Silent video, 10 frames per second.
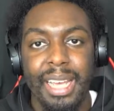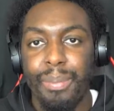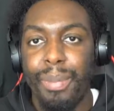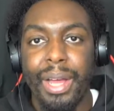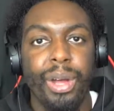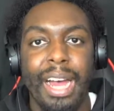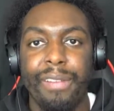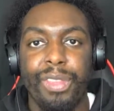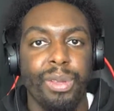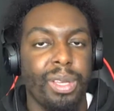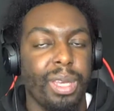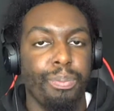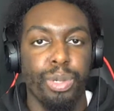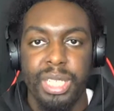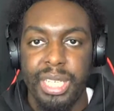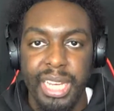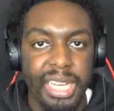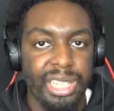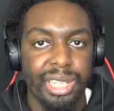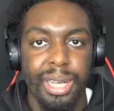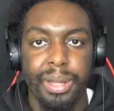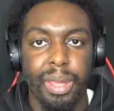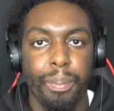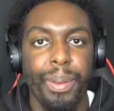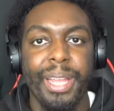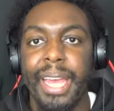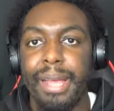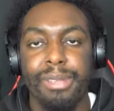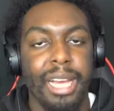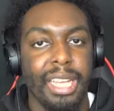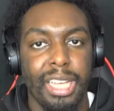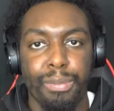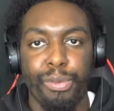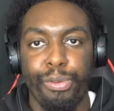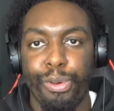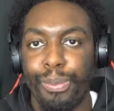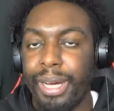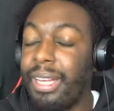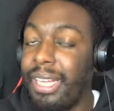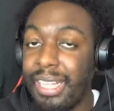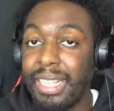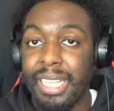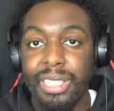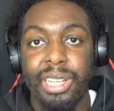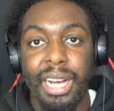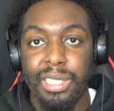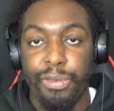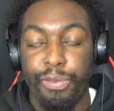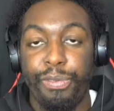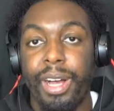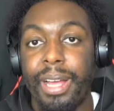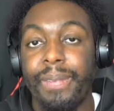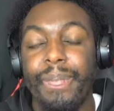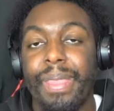Might not have the prestige and the big names like it did before, but these guys can fight.